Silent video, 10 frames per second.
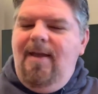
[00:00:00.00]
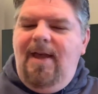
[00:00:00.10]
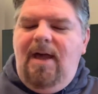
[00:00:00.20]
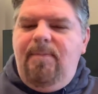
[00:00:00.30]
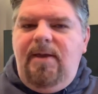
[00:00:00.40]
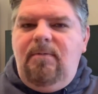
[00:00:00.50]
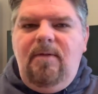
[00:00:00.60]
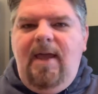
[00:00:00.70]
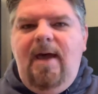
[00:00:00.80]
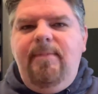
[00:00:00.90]
I mean,
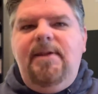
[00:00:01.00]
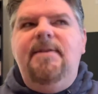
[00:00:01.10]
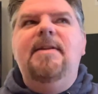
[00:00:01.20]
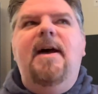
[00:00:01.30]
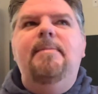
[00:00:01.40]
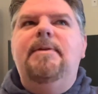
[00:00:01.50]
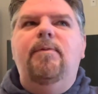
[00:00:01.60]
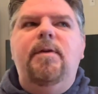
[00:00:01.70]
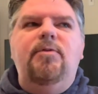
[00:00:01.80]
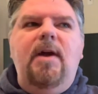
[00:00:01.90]
how many times have
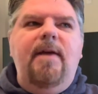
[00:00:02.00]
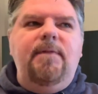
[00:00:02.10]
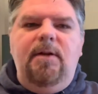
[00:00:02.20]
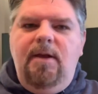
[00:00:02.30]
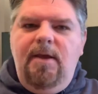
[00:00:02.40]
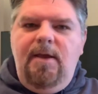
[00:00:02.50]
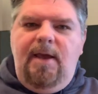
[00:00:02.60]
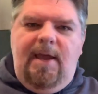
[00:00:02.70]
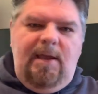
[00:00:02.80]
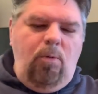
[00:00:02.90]
we drafted
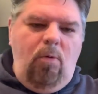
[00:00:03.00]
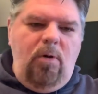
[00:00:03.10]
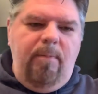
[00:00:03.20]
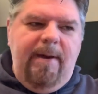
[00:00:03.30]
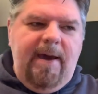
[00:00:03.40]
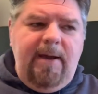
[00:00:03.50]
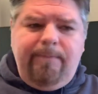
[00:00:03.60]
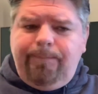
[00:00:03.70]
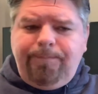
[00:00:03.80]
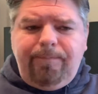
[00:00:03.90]
a quarterback
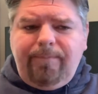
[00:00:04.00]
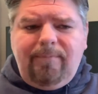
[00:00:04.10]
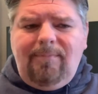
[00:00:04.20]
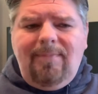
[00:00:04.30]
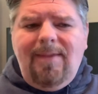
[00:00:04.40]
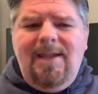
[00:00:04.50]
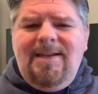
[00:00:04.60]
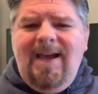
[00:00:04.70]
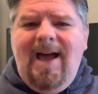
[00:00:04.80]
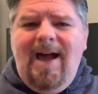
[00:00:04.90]

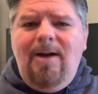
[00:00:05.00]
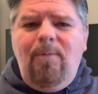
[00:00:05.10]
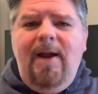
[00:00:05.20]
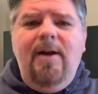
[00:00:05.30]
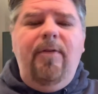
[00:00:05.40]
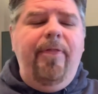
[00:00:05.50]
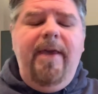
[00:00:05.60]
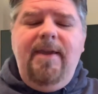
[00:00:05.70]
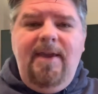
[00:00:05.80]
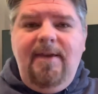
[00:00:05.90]
in a high round
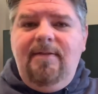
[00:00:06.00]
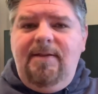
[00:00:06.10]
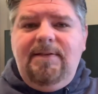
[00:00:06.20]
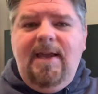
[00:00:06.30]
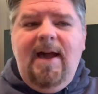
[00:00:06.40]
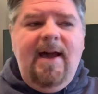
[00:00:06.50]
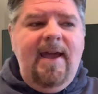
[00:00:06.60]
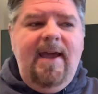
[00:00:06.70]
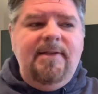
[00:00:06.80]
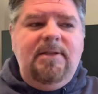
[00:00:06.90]
thinking this guy
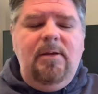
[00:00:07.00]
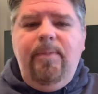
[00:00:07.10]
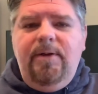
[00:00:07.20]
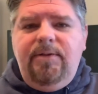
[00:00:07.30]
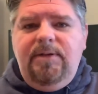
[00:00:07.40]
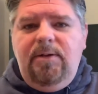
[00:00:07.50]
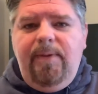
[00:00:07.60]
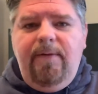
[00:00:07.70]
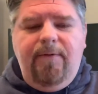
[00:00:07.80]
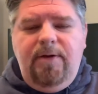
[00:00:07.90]
has the ability to
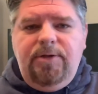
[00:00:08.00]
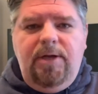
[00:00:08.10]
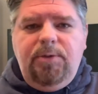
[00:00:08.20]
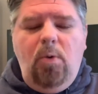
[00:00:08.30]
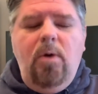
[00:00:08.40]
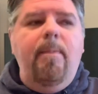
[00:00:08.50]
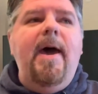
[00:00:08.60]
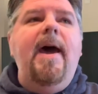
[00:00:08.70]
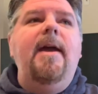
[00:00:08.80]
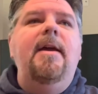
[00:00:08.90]
be a franchise
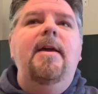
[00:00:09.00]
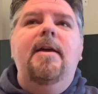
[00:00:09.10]
quarterback